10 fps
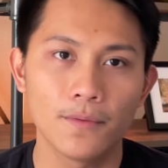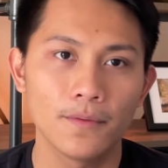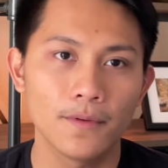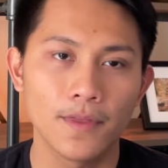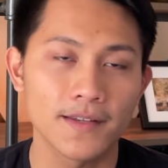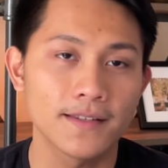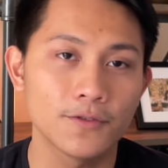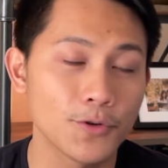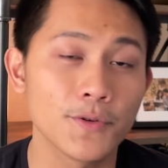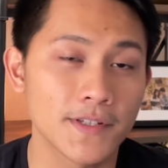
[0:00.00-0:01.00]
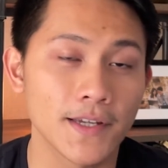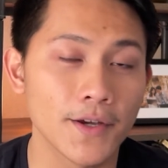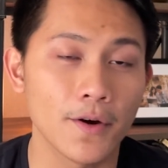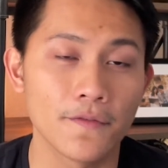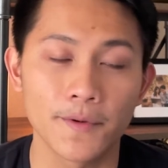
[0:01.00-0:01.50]
this true
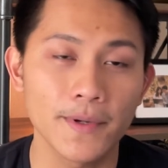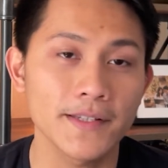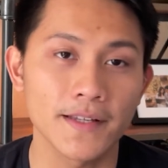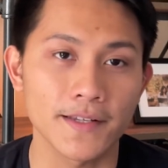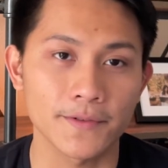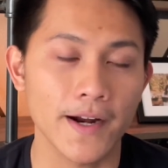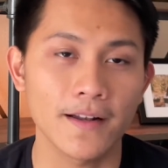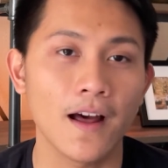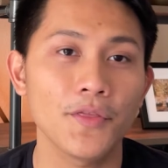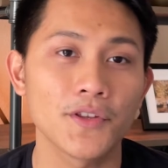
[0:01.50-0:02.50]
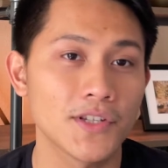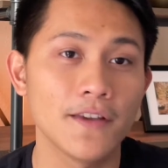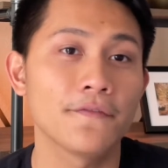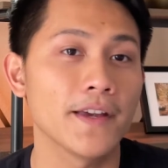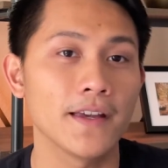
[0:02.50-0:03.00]
CEO of their business, right? Not the
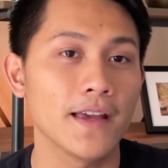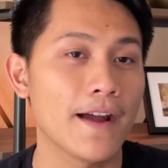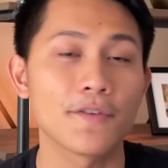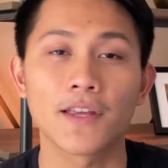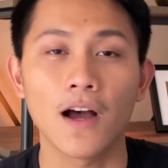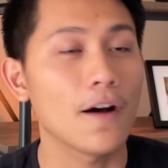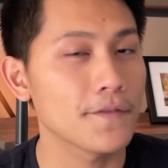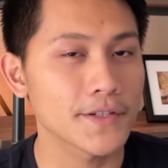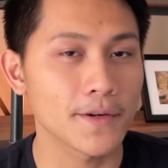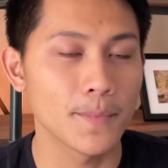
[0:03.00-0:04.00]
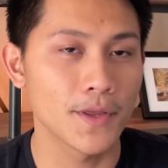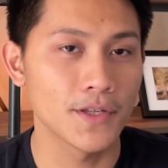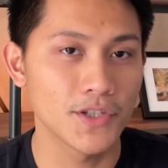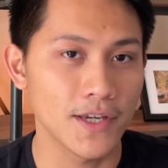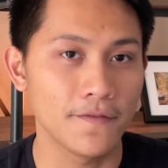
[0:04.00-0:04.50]
chief everything officer, but the
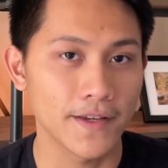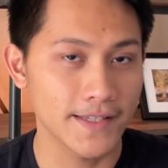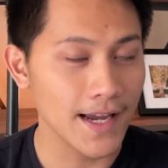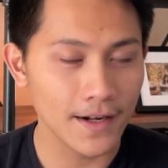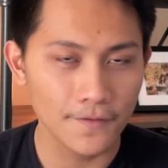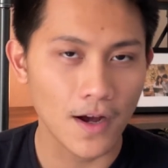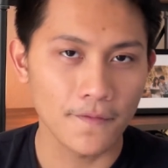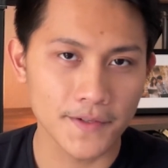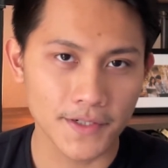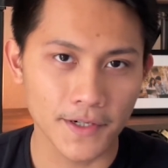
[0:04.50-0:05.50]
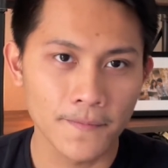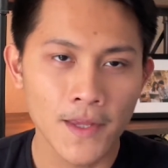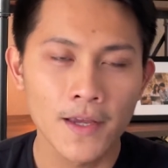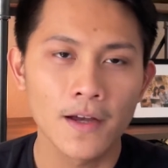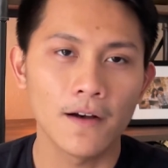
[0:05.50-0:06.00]
chief executive officer
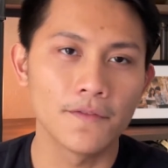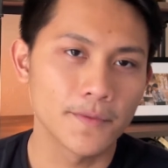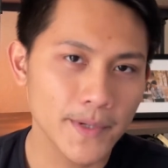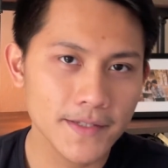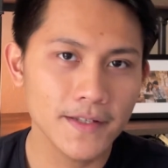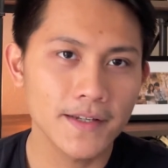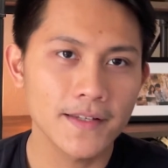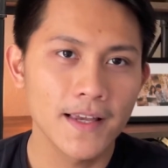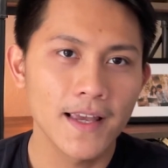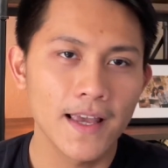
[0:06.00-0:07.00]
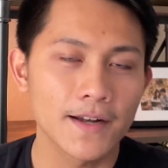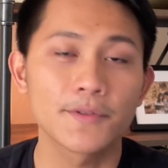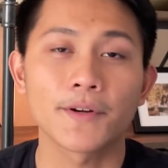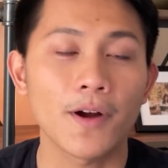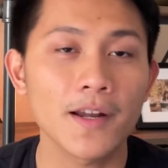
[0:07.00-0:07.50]
of their business. And it
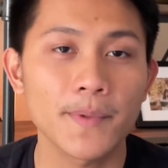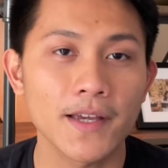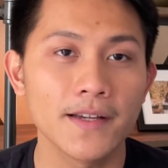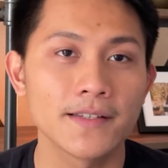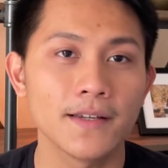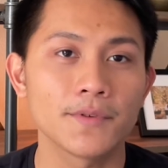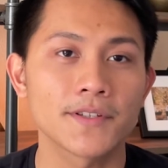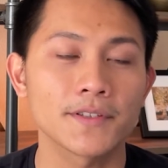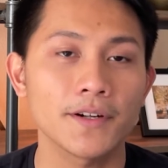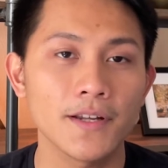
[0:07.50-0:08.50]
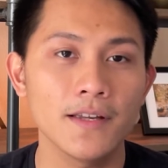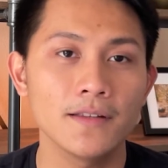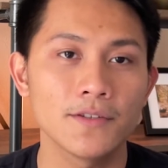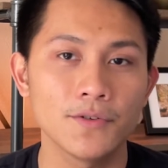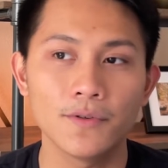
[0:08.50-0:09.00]
was ironic because it was starting
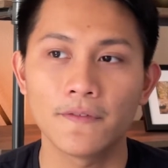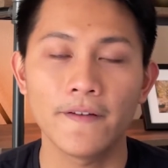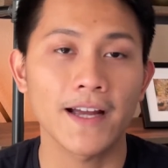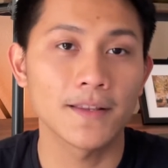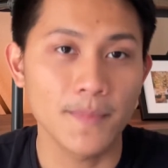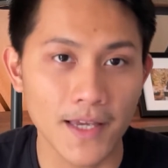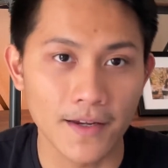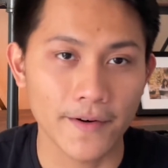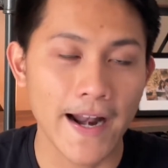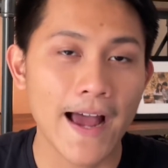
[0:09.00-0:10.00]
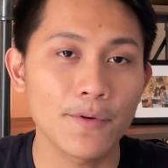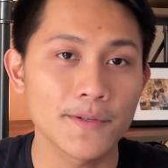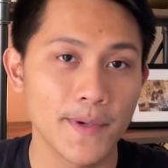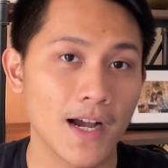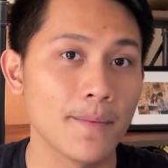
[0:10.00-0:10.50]
to affect me, right? I was
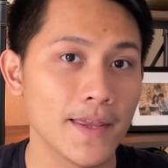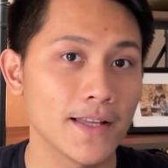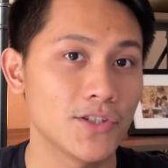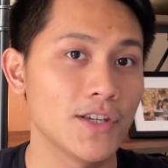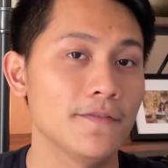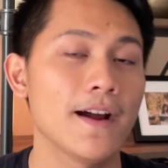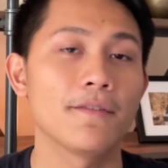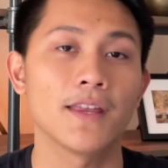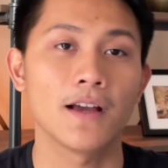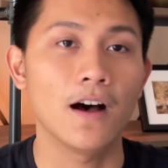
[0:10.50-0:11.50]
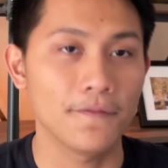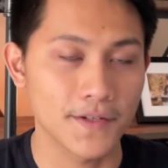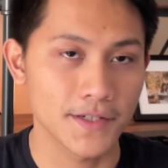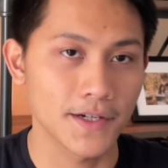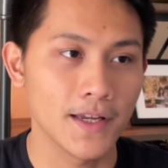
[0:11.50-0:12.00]
becoming that chief everything
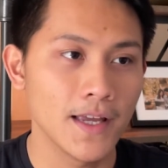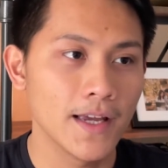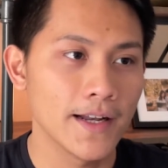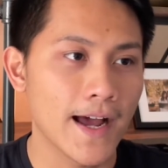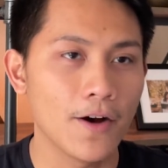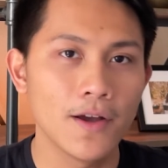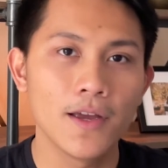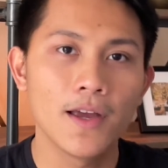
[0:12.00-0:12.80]
officer. Now,